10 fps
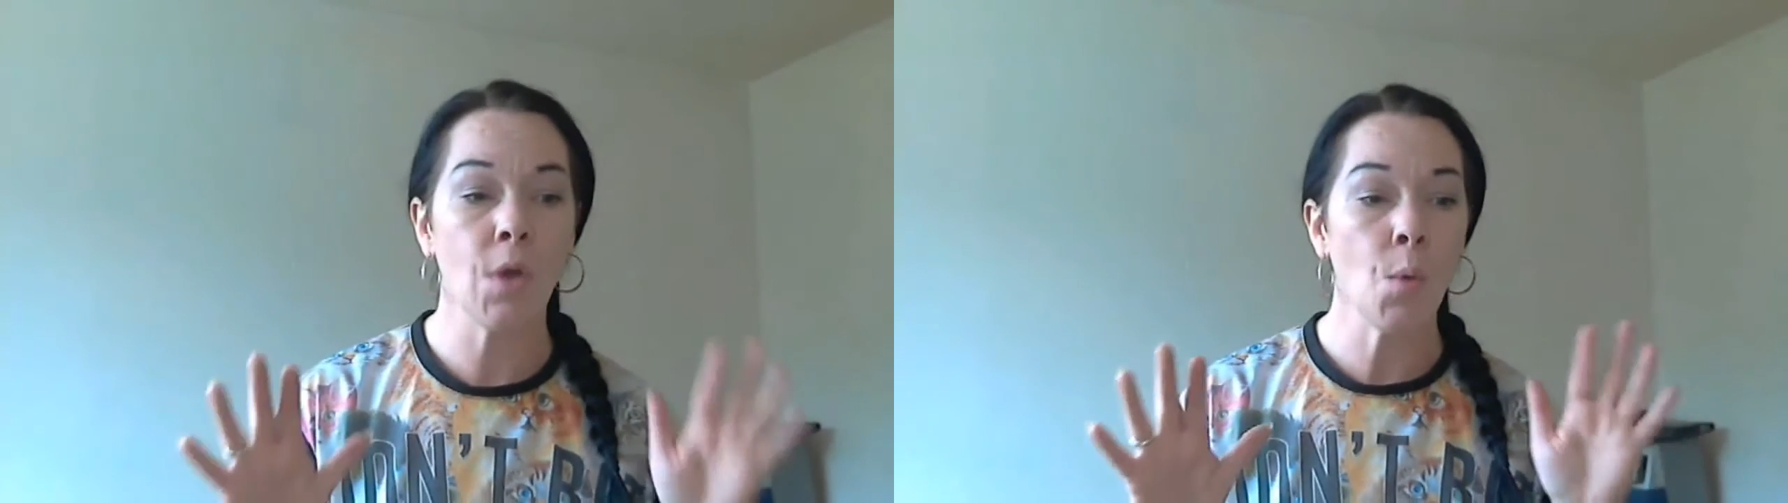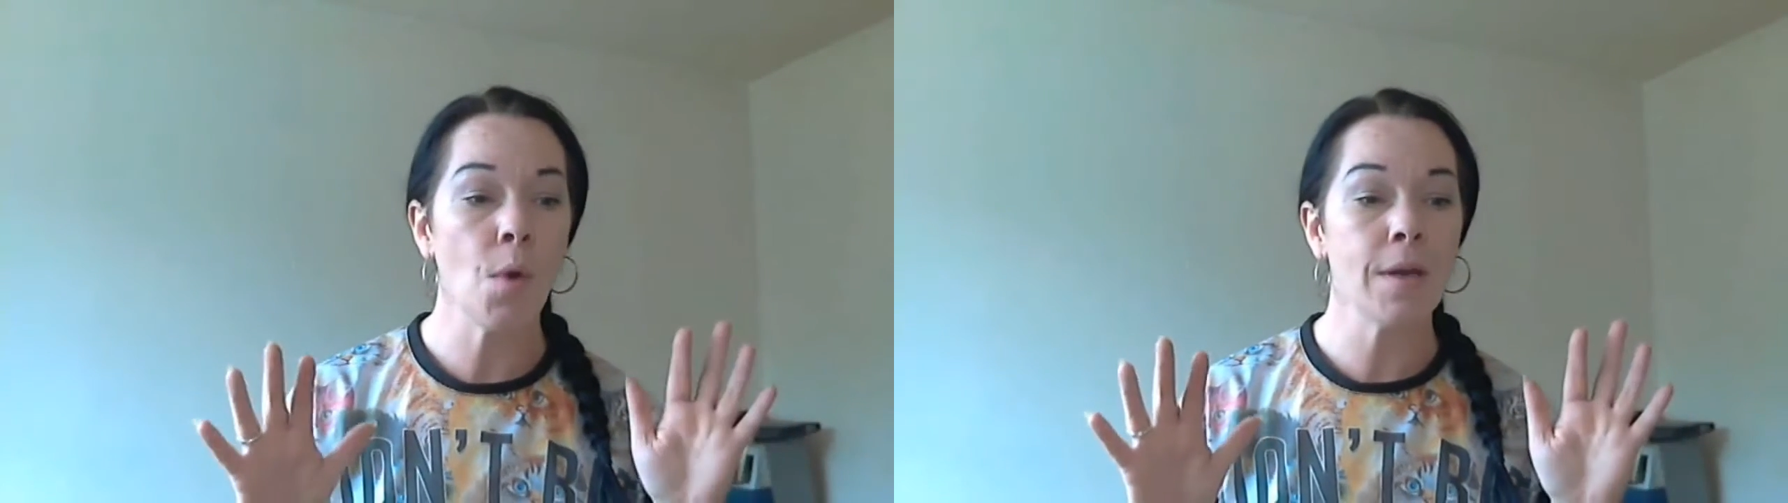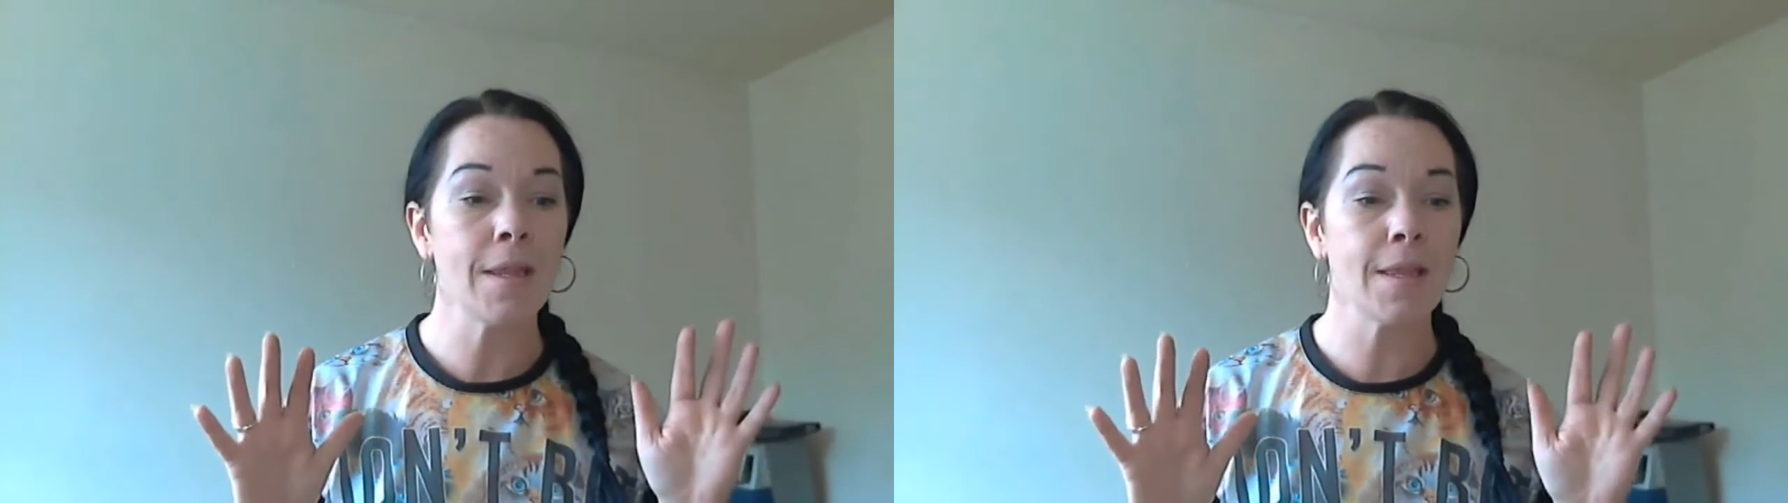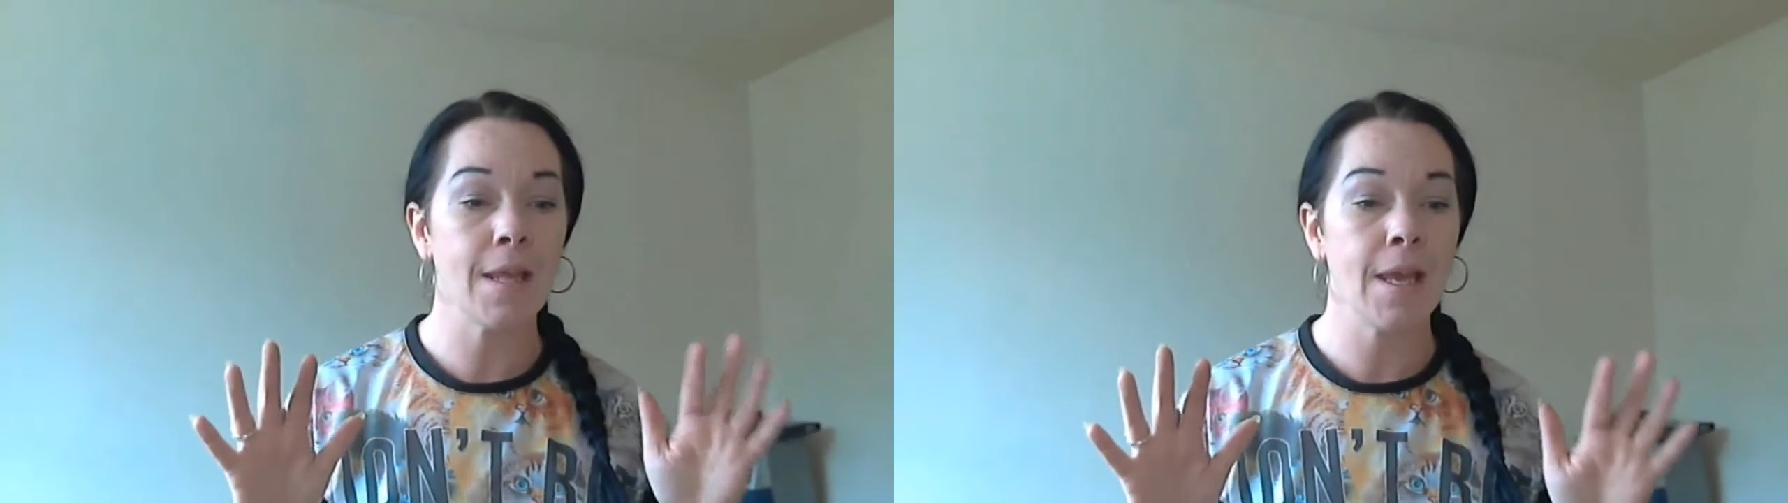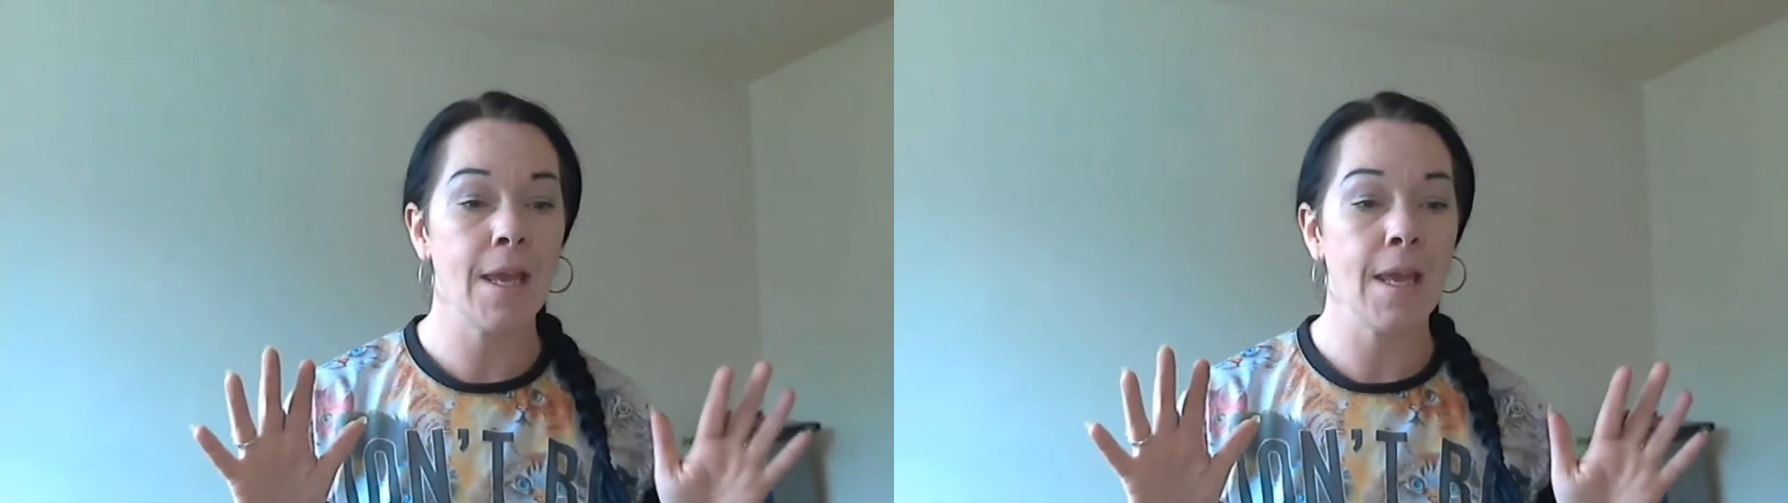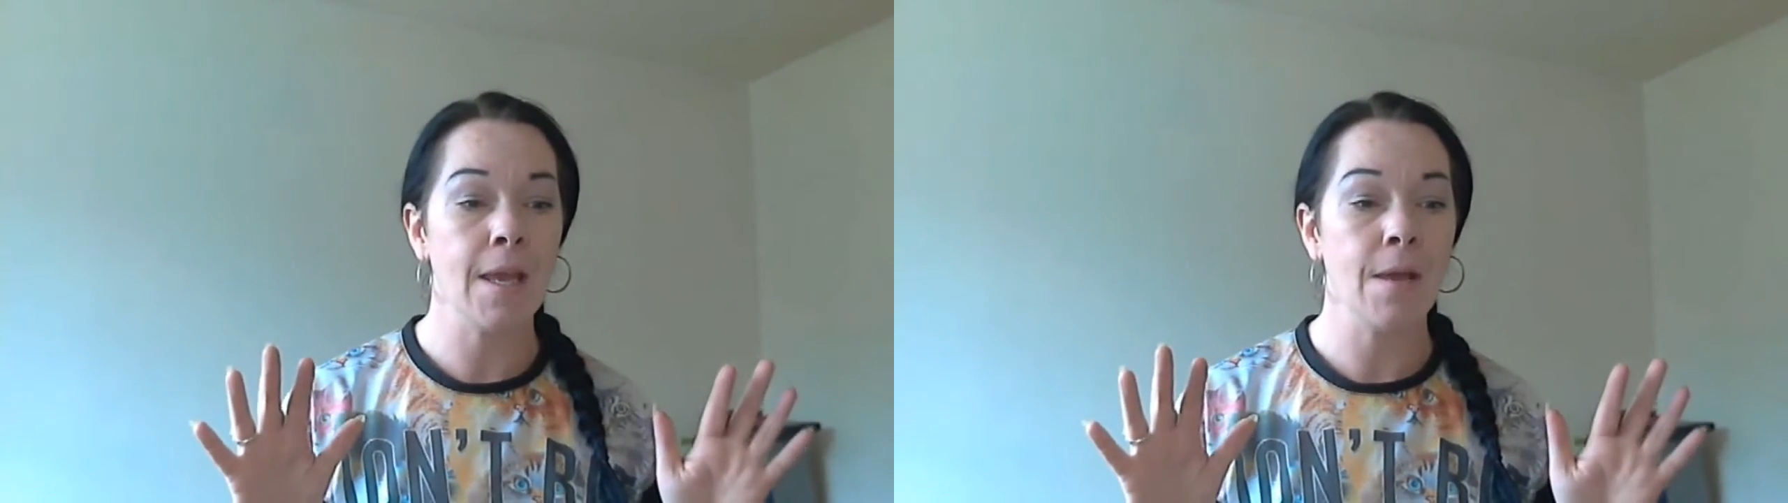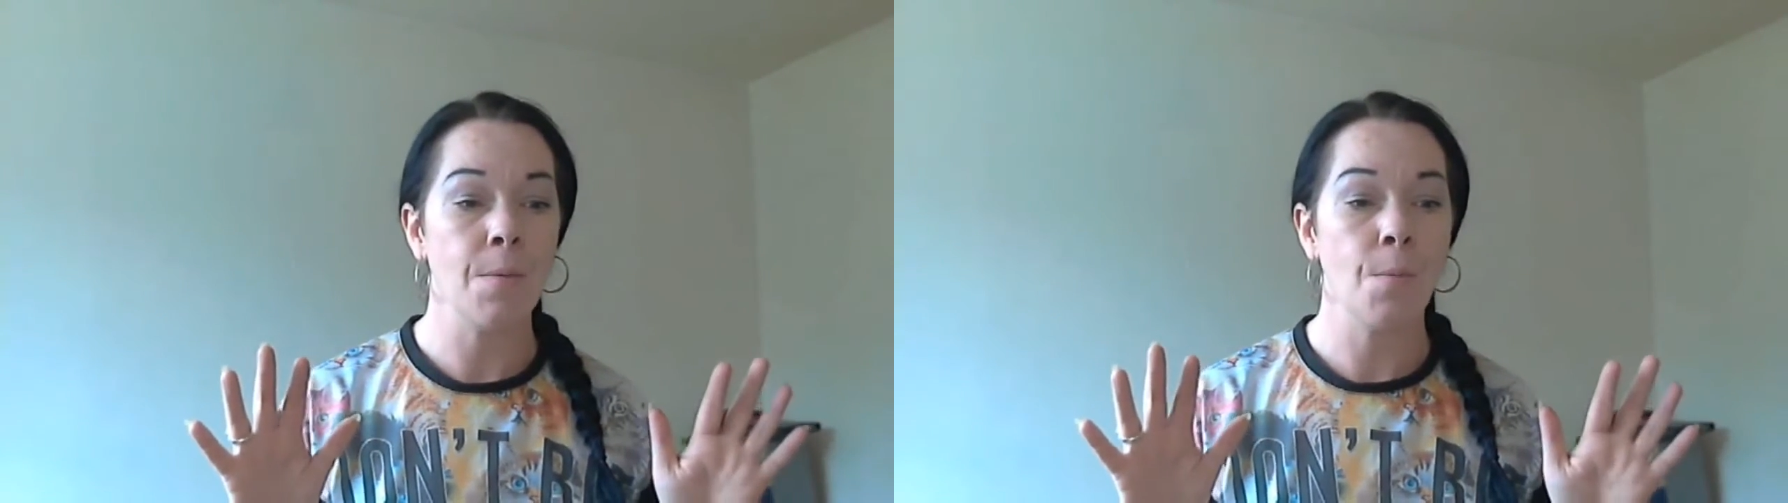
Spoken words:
you want to see